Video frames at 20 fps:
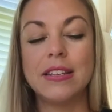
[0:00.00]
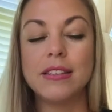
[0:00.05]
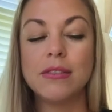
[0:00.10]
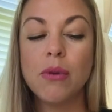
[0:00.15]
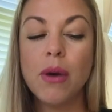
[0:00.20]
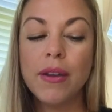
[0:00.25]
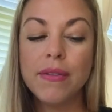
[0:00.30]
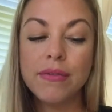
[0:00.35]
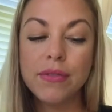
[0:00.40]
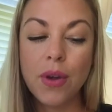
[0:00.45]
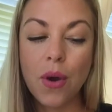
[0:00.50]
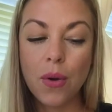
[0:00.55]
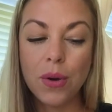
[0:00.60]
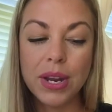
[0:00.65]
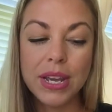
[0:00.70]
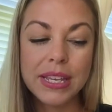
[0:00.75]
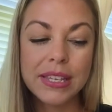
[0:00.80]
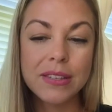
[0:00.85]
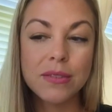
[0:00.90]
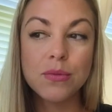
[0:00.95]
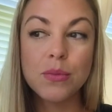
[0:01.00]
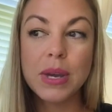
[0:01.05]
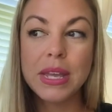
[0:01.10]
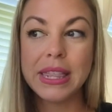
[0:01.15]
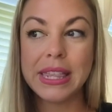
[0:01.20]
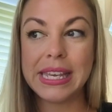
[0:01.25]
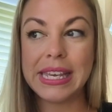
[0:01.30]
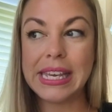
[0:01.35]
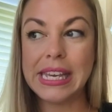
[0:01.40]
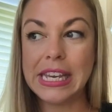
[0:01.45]
So I've noticed
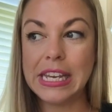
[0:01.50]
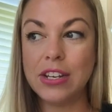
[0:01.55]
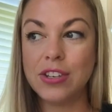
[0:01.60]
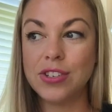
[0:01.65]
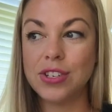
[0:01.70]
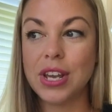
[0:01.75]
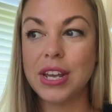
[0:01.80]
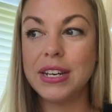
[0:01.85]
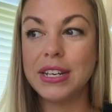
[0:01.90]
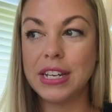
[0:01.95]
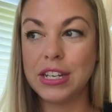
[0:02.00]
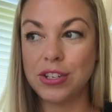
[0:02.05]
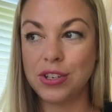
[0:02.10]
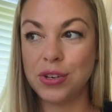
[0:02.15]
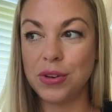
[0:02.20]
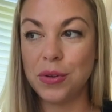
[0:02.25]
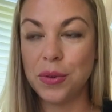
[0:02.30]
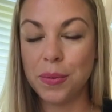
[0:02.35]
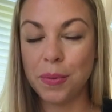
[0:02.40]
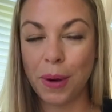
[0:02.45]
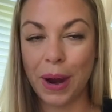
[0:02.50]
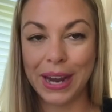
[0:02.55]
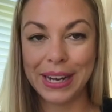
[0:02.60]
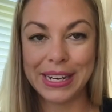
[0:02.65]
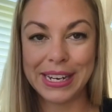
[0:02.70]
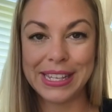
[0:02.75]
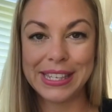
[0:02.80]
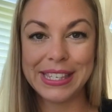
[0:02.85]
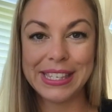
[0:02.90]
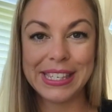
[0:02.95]
with each additional
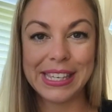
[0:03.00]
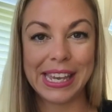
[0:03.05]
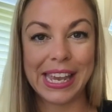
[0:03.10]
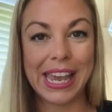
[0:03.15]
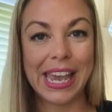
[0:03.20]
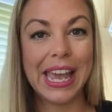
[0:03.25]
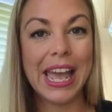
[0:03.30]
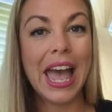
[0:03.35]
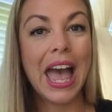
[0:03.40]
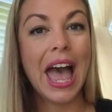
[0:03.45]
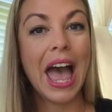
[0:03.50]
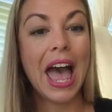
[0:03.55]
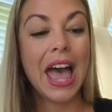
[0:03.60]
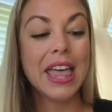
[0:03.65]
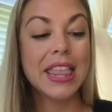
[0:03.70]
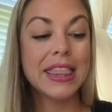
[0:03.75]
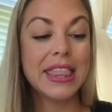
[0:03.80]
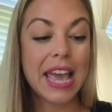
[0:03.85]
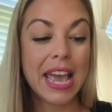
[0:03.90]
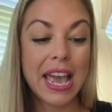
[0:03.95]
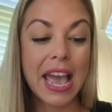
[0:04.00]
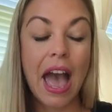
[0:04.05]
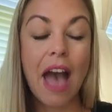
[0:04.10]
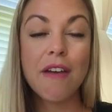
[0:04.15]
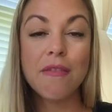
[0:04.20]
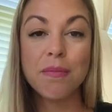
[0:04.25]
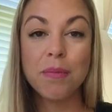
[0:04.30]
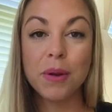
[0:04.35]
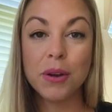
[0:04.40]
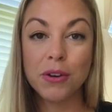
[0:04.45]
pregnancy, they
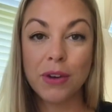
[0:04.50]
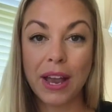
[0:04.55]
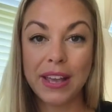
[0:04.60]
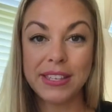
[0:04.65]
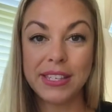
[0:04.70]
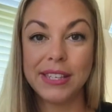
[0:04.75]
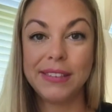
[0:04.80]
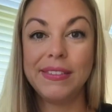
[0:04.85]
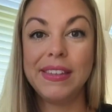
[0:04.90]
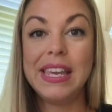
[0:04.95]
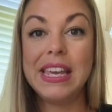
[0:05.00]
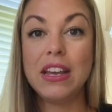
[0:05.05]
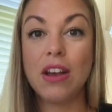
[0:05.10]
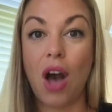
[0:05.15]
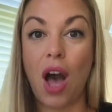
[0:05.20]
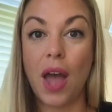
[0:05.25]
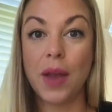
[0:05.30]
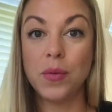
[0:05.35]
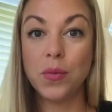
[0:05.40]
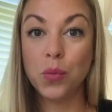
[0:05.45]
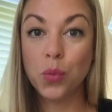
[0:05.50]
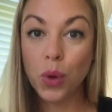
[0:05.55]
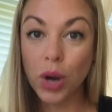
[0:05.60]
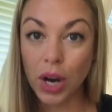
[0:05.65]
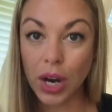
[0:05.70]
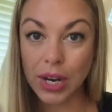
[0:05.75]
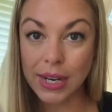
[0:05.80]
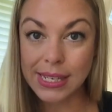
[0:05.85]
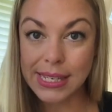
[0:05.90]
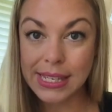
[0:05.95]
have progressively gotten
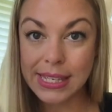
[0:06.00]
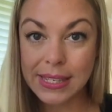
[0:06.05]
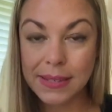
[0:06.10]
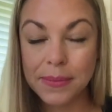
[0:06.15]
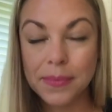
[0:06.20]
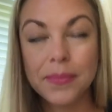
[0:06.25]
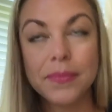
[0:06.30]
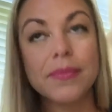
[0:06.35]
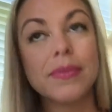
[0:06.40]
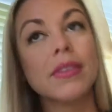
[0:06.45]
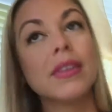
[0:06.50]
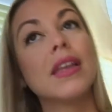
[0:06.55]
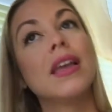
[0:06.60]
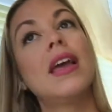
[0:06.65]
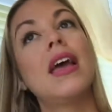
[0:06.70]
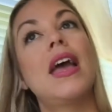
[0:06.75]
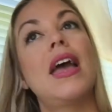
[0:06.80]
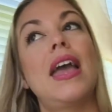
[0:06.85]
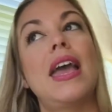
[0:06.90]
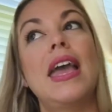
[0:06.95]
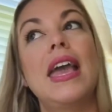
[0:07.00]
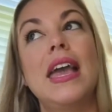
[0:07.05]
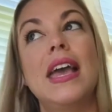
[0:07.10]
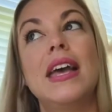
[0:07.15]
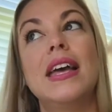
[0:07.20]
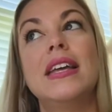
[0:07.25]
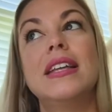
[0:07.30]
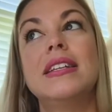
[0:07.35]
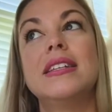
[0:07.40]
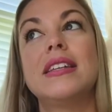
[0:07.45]
worse.
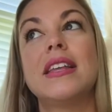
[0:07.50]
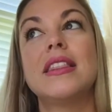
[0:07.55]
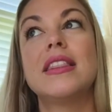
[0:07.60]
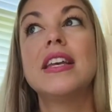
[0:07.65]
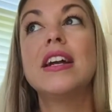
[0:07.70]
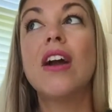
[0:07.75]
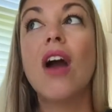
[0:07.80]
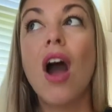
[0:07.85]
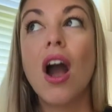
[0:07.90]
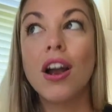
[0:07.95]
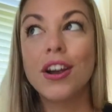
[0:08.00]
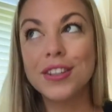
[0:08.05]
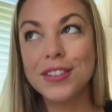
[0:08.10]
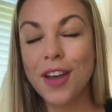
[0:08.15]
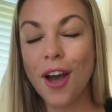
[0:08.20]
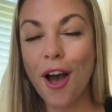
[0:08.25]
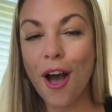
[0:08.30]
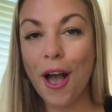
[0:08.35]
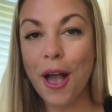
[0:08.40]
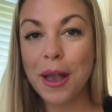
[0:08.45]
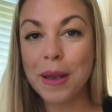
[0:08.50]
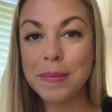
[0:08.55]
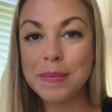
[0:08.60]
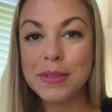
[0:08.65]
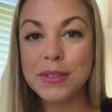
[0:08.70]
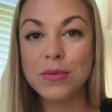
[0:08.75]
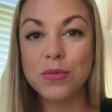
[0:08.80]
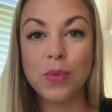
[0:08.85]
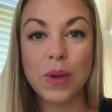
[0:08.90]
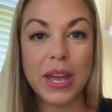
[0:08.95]
And there are
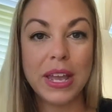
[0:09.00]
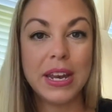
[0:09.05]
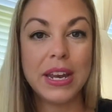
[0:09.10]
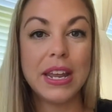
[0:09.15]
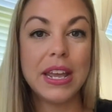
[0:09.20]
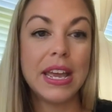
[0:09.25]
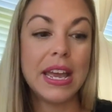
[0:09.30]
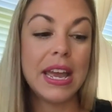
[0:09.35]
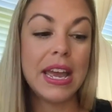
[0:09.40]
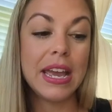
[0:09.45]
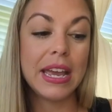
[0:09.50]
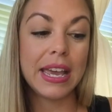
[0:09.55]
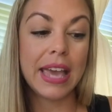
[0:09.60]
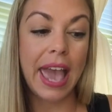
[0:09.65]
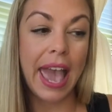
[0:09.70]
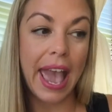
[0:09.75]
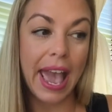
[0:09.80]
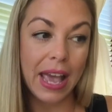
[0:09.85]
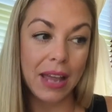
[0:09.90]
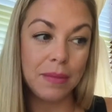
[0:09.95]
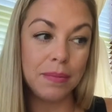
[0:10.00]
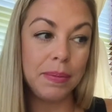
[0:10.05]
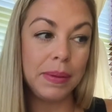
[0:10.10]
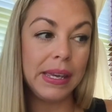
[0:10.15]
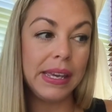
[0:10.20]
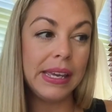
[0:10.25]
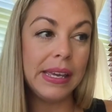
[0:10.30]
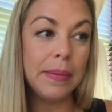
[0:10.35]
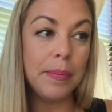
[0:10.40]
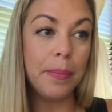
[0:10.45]
times when it can
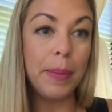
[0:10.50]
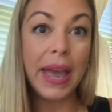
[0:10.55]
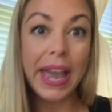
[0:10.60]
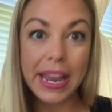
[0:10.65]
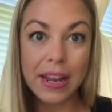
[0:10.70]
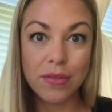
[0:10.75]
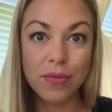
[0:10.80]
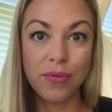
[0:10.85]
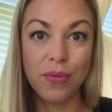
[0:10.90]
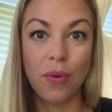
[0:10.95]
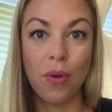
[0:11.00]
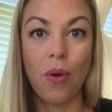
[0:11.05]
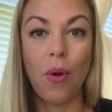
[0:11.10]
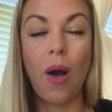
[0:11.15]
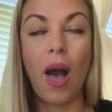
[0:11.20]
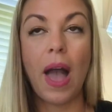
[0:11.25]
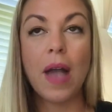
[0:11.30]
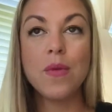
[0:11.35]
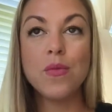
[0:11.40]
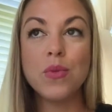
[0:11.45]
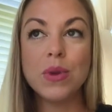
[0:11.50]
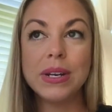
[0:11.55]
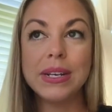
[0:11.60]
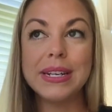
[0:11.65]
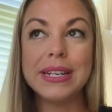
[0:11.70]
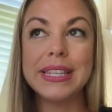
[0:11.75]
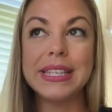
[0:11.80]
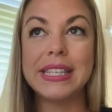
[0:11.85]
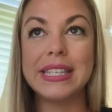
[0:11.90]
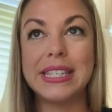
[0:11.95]
be painful. I
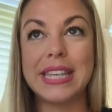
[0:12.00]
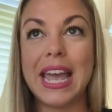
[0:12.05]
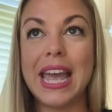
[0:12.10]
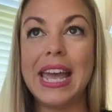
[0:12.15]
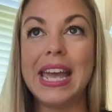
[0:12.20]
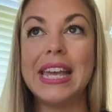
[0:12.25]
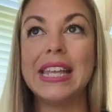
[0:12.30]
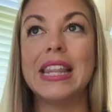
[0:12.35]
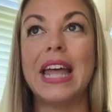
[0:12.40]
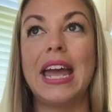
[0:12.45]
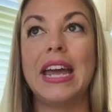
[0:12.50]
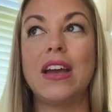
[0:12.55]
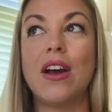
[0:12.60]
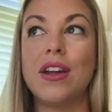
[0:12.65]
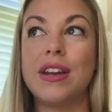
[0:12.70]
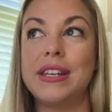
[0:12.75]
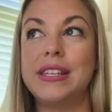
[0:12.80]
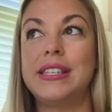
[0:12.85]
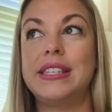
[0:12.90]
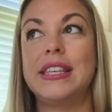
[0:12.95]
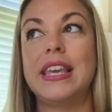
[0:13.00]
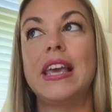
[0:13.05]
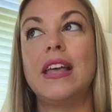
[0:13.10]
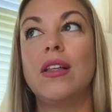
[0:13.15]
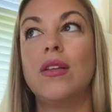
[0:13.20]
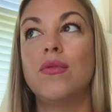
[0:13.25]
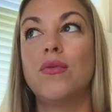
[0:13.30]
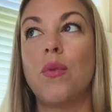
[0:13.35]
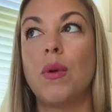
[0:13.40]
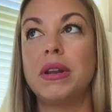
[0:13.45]
wouldn't say like on a
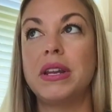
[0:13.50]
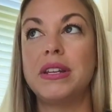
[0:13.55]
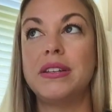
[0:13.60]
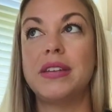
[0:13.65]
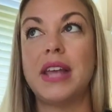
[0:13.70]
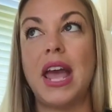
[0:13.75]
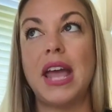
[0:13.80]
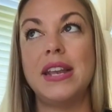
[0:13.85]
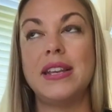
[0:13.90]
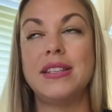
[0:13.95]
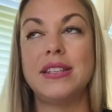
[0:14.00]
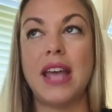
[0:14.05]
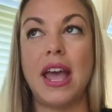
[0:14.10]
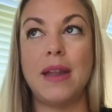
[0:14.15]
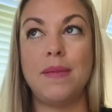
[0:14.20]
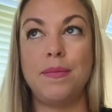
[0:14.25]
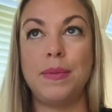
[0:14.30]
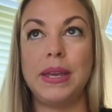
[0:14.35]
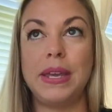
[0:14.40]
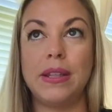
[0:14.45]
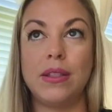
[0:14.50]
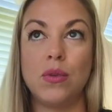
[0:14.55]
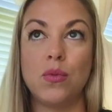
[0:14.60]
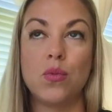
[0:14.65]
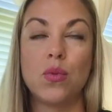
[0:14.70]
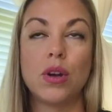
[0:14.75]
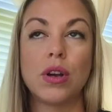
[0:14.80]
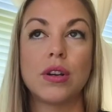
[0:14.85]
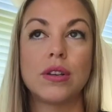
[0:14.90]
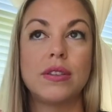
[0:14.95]
scale of 1 to 10, 10 being the
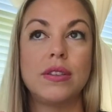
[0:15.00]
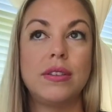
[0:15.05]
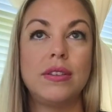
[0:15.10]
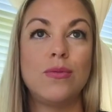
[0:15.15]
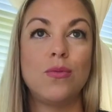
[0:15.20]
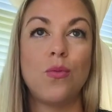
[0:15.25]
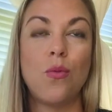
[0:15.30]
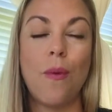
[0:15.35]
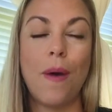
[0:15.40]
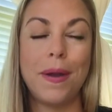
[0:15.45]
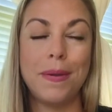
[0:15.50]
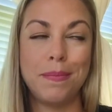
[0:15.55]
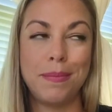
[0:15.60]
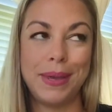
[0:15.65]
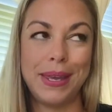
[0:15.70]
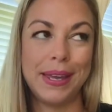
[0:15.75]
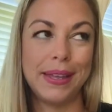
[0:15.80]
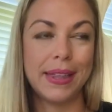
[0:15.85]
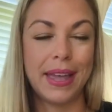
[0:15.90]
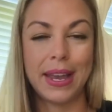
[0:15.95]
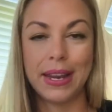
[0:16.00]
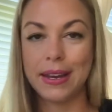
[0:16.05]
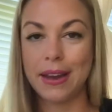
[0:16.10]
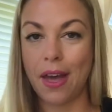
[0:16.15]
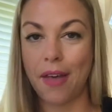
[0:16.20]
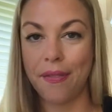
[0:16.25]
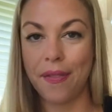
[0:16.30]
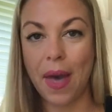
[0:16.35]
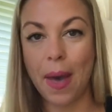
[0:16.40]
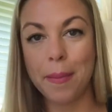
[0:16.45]
worst, 1 being like
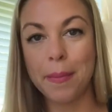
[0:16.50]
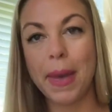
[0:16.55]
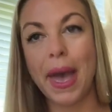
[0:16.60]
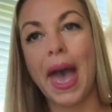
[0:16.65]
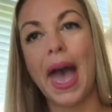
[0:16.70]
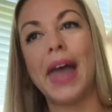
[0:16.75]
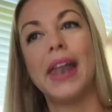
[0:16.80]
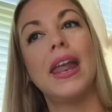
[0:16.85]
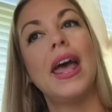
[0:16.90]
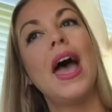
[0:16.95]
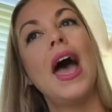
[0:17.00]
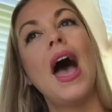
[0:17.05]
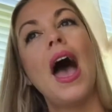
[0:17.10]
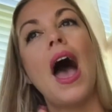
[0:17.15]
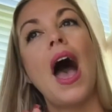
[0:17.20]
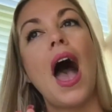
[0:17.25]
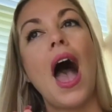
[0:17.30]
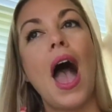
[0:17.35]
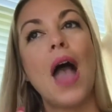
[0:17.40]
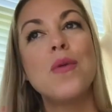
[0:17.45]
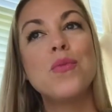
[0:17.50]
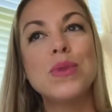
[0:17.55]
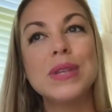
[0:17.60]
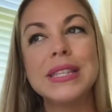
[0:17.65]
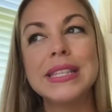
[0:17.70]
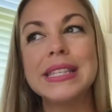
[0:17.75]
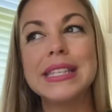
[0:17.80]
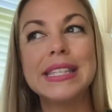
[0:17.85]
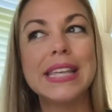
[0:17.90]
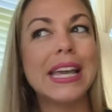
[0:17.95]
not that bad. I
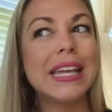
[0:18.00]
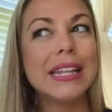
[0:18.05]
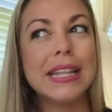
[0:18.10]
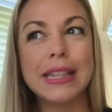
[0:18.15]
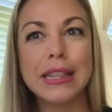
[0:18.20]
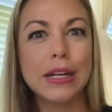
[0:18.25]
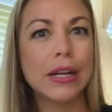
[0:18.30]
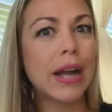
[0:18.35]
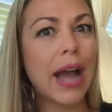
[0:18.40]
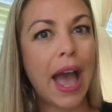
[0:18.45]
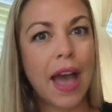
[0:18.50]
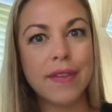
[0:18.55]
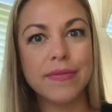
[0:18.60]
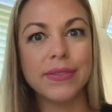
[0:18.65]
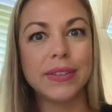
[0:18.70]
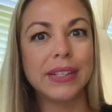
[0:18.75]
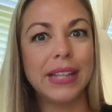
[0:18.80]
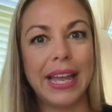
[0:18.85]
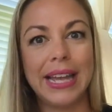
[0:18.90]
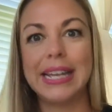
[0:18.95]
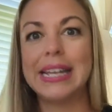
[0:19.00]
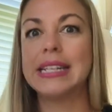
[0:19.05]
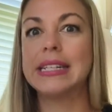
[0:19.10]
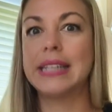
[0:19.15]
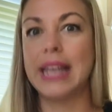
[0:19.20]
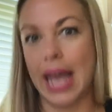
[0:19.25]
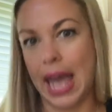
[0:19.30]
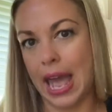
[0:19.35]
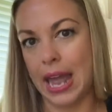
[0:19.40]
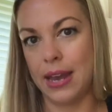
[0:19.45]
wouldn't say that they're ever like a
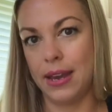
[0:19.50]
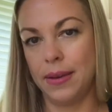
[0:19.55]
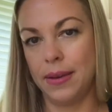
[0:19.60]
10.